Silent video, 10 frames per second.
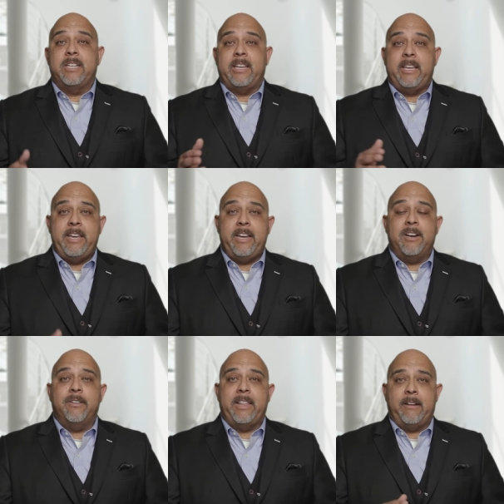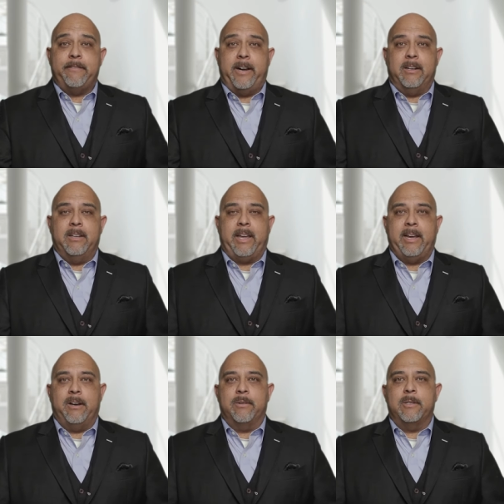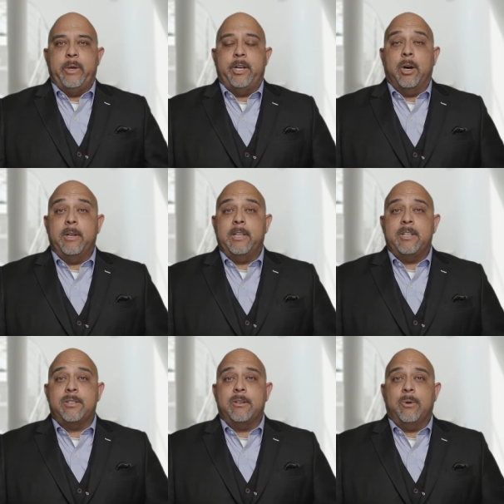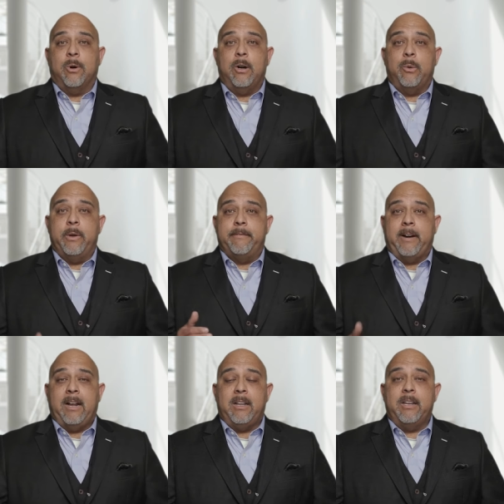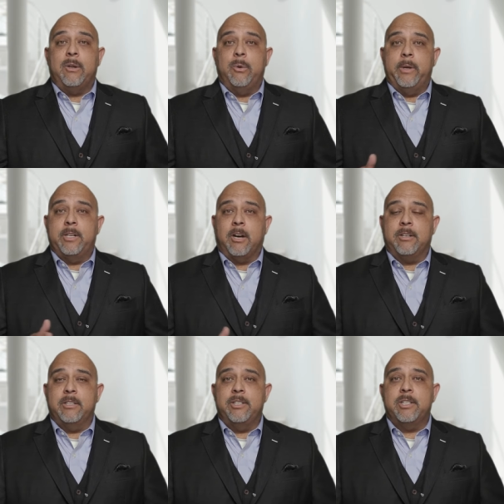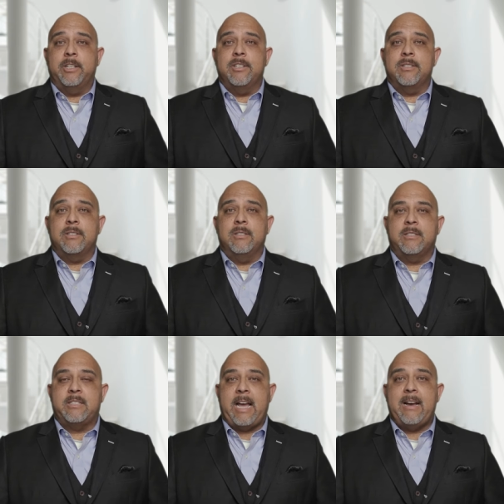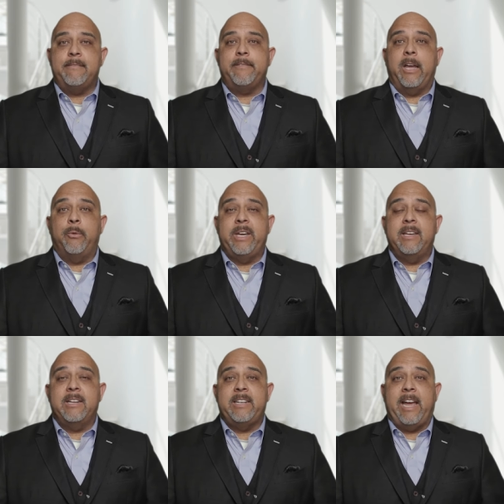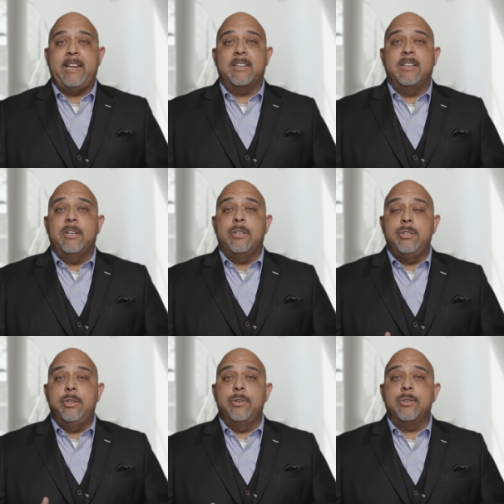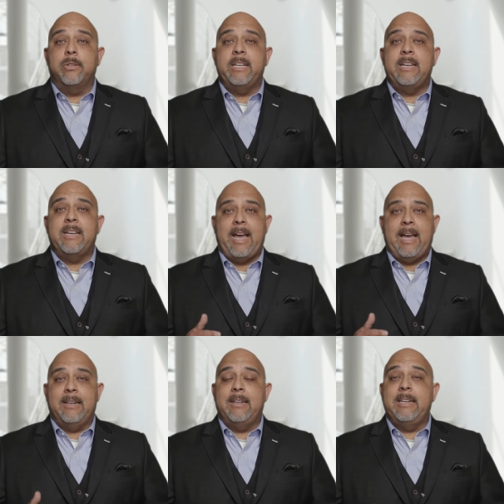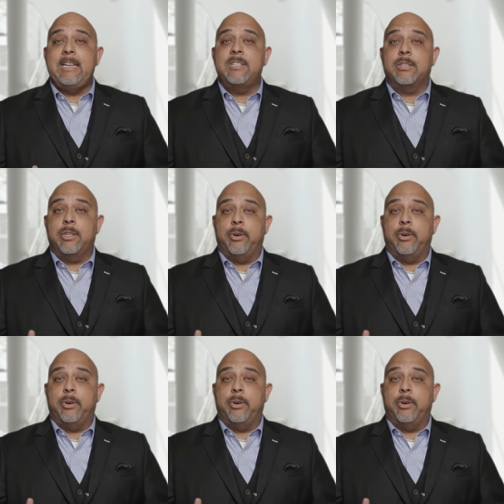to hear that final account. We go to the district court, we file it, we talk to the judge's staff, and we get a date, usually at least